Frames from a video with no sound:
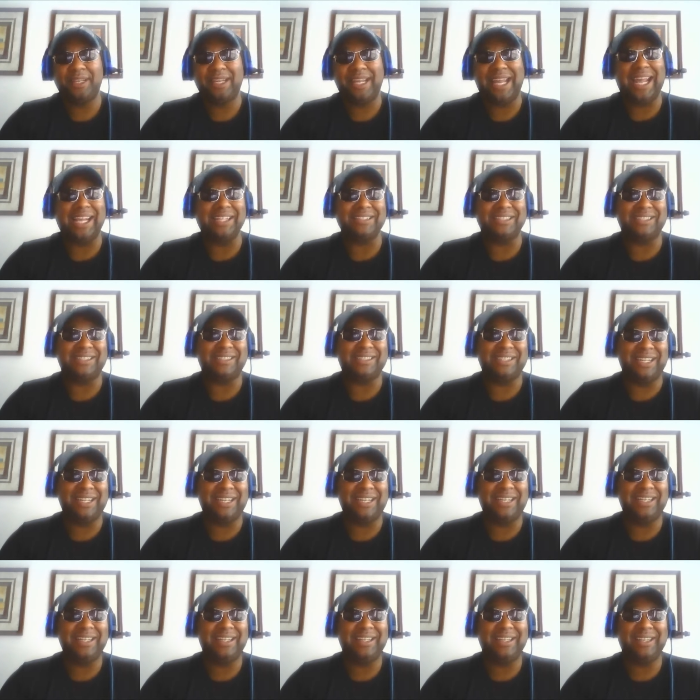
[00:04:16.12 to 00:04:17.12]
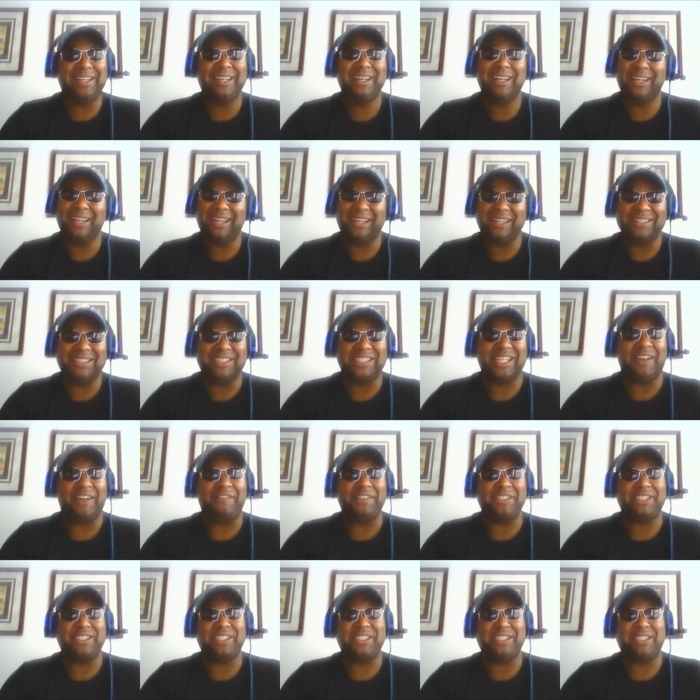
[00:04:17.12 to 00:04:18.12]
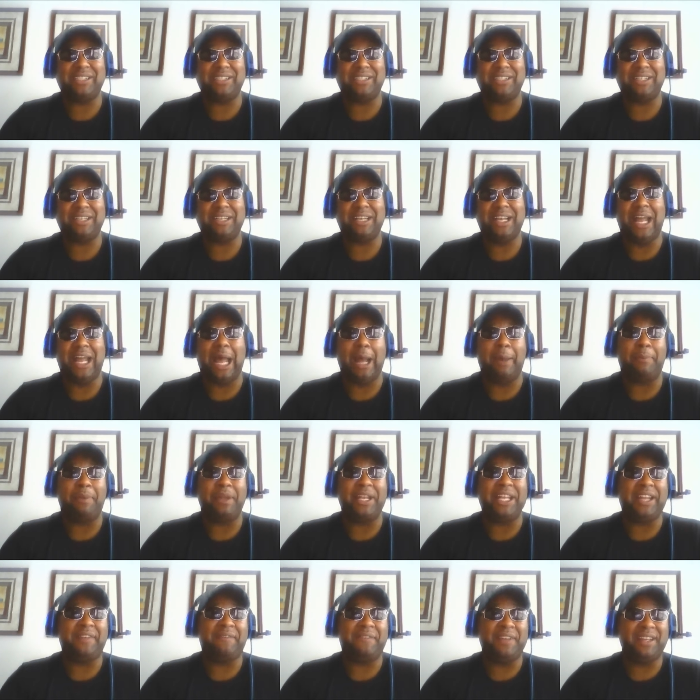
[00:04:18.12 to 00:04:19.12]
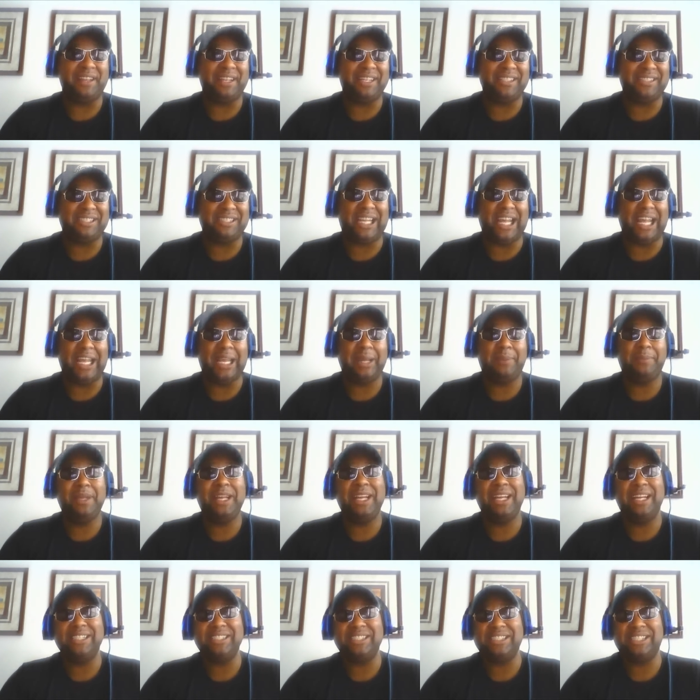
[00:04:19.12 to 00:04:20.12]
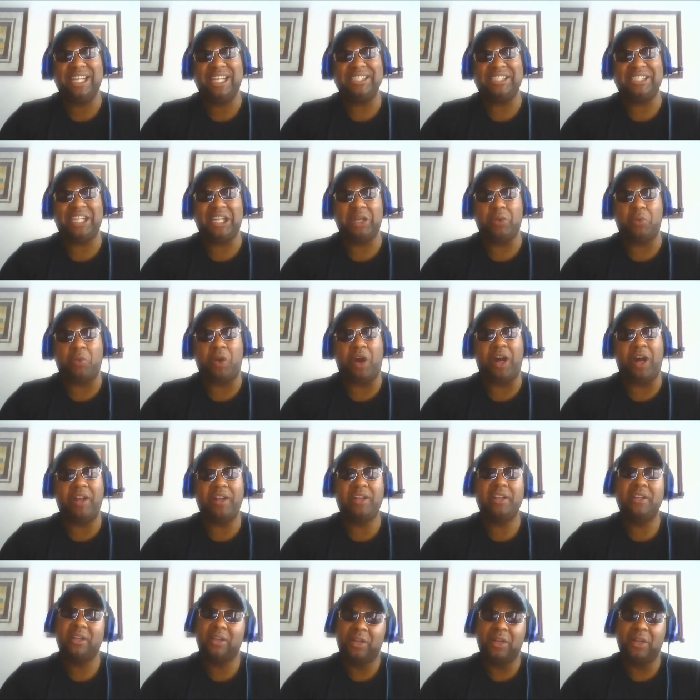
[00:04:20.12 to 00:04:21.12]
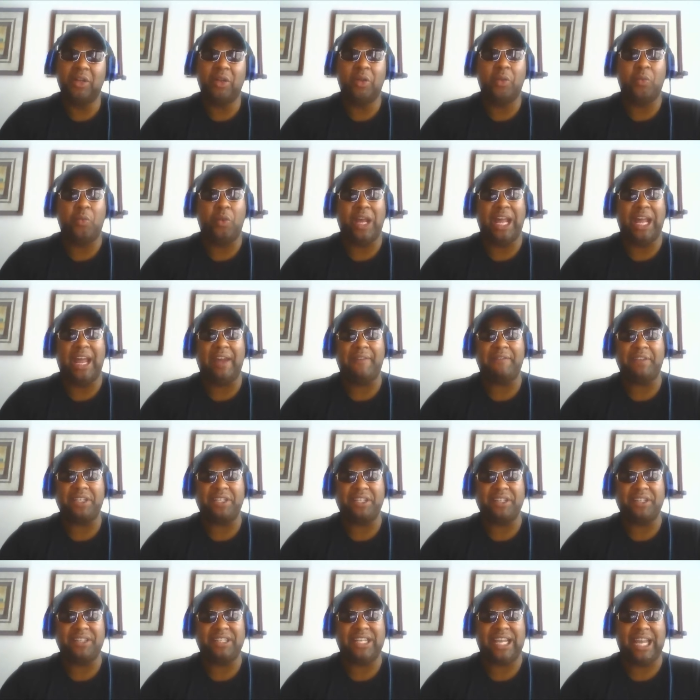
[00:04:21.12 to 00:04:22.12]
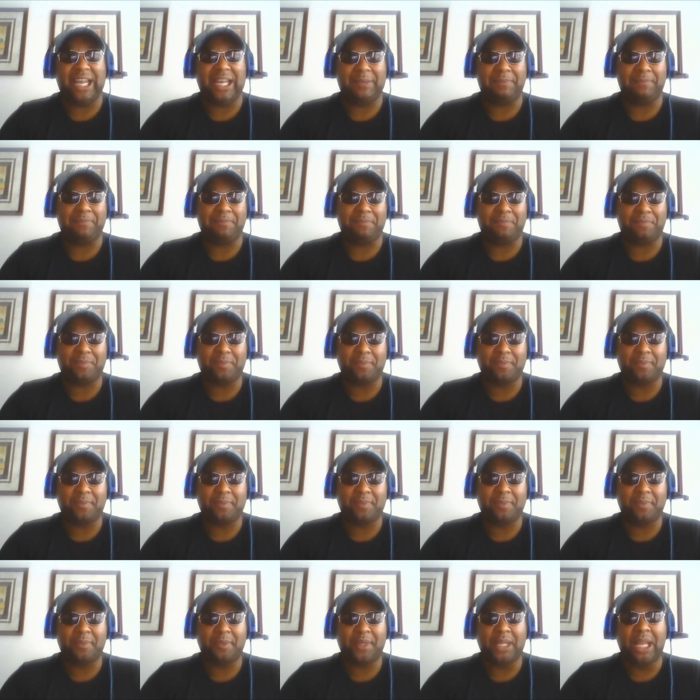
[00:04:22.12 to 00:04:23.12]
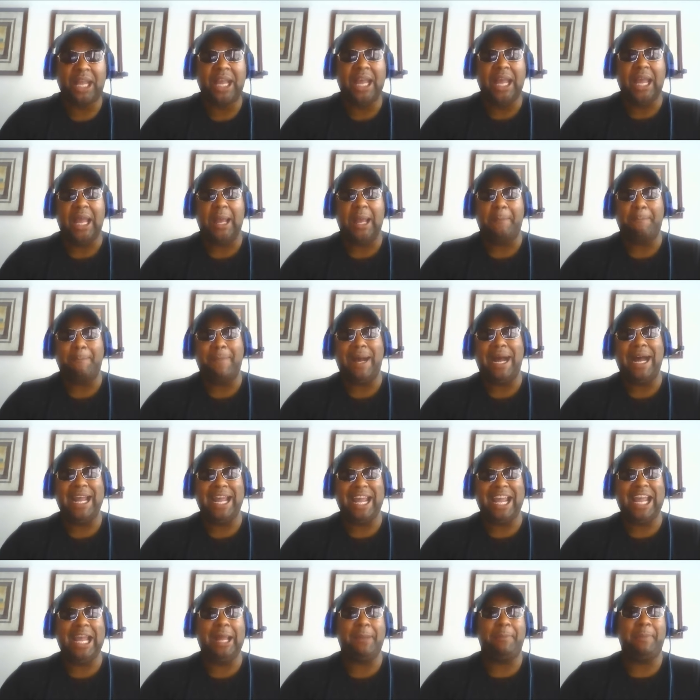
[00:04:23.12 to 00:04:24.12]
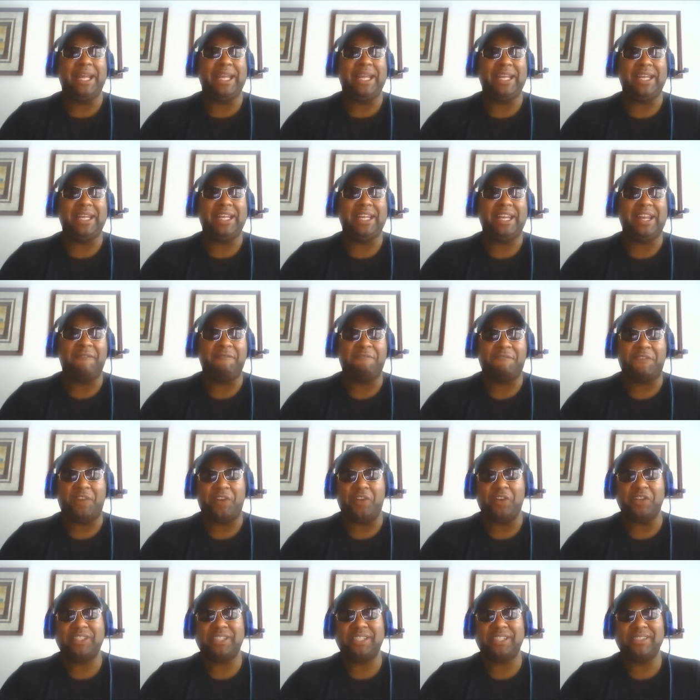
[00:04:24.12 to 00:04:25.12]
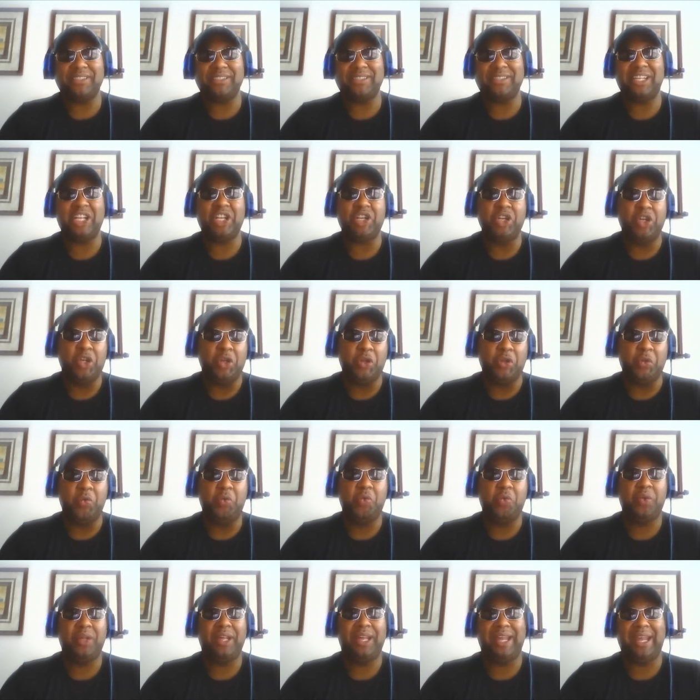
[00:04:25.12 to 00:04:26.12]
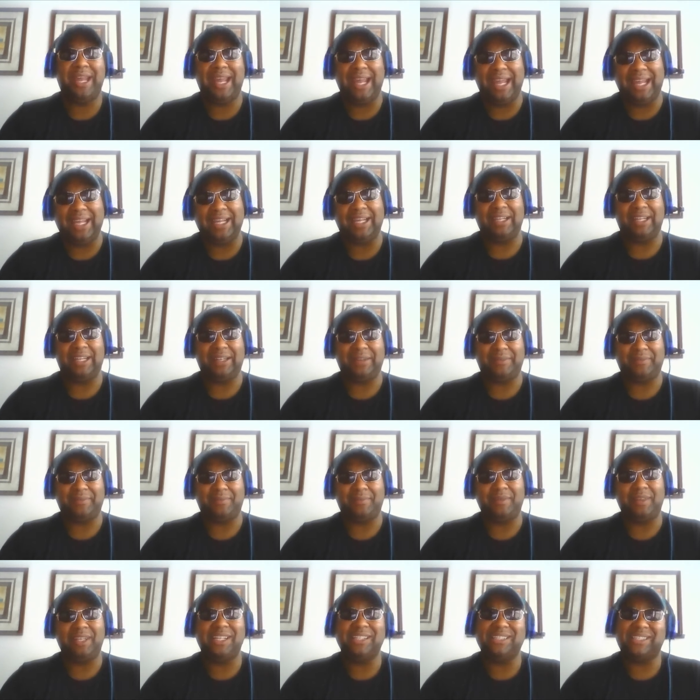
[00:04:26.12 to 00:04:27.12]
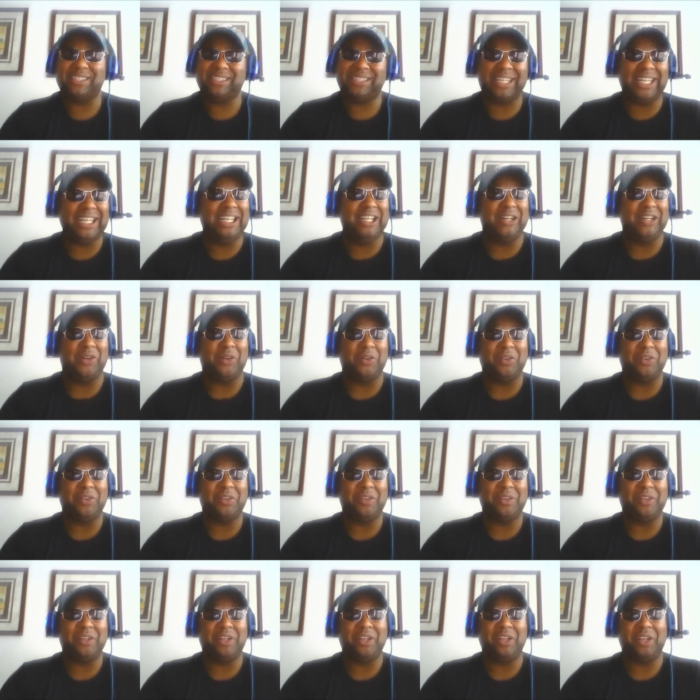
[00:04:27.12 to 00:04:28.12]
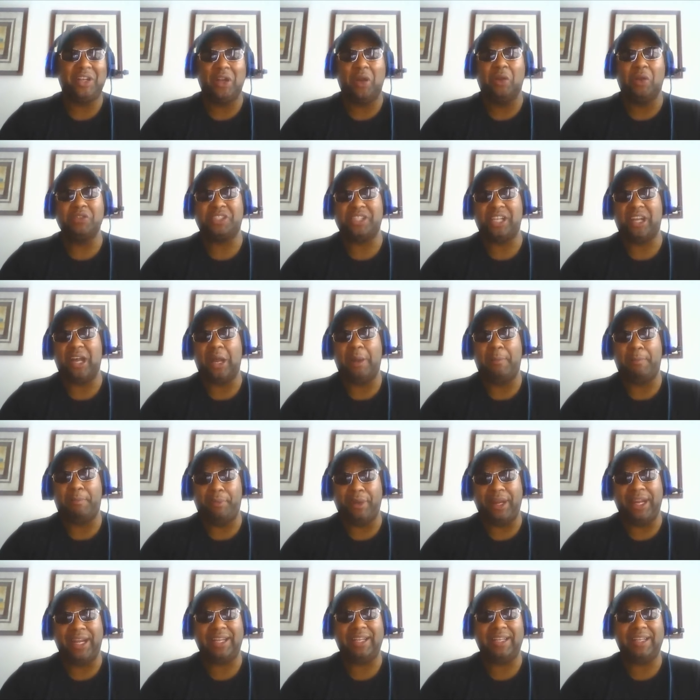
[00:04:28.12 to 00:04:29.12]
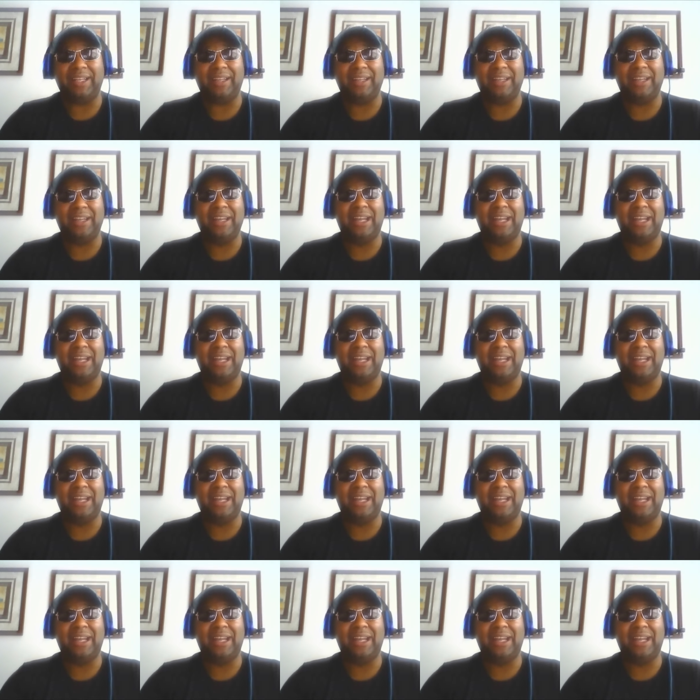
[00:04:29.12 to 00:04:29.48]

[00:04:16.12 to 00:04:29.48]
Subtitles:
Kansas City 17. I believe in this game, J.J. Watt will have a good game. Miami versus New England. Still no Tom Brady.